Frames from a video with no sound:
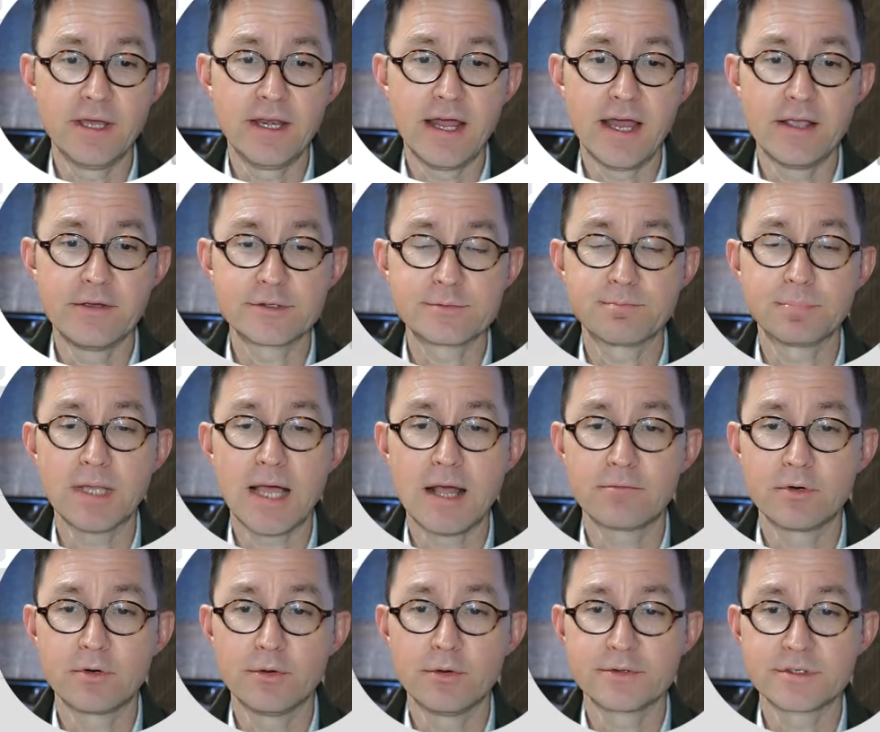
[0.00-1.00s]
I use plot
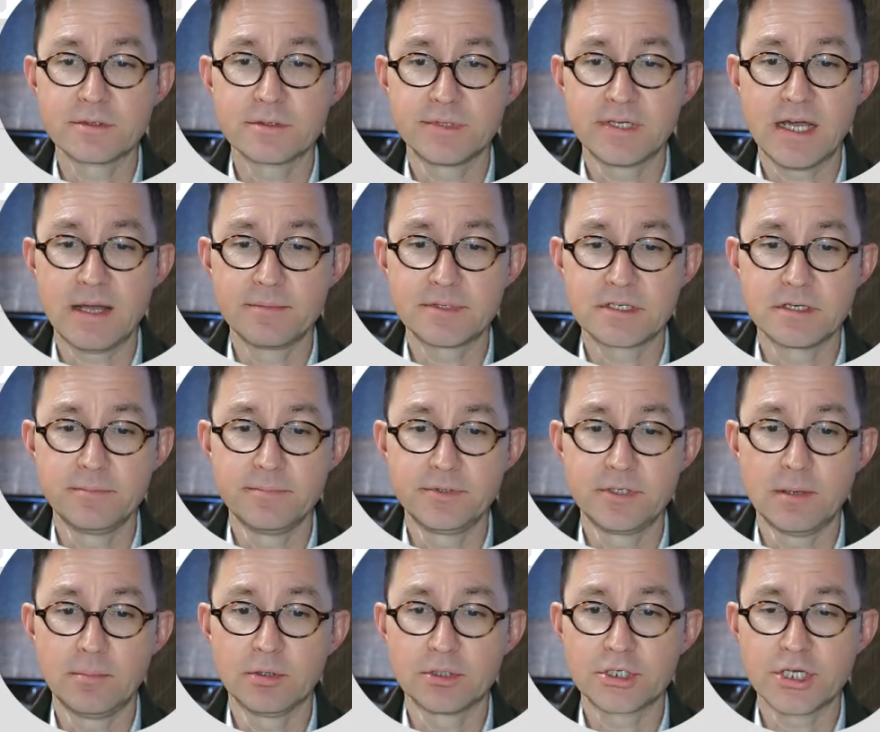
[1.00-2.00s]
rows sometimes to
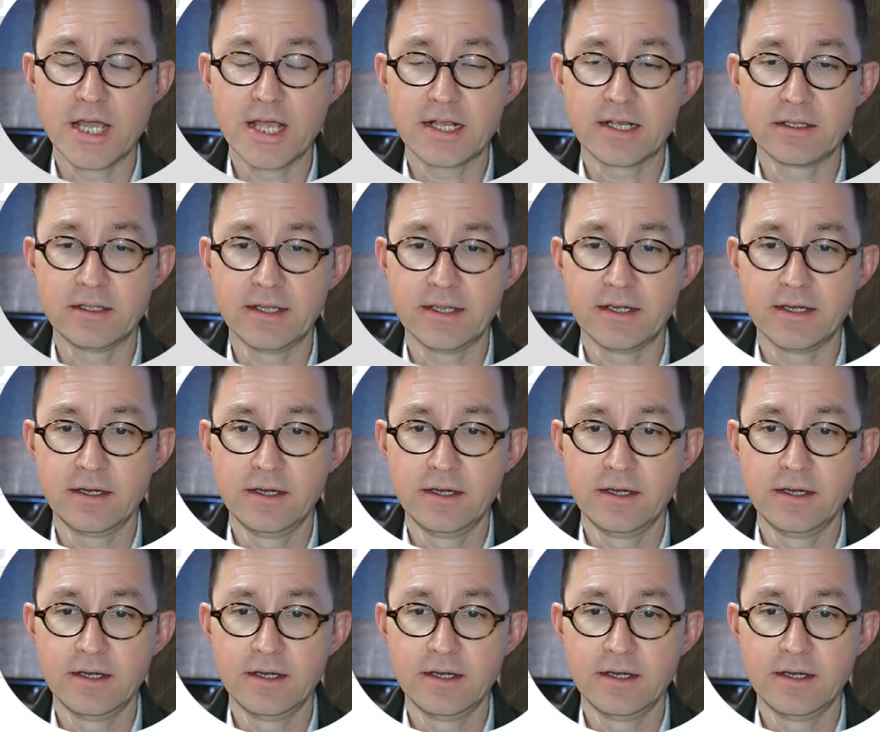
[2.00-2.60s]
double check like,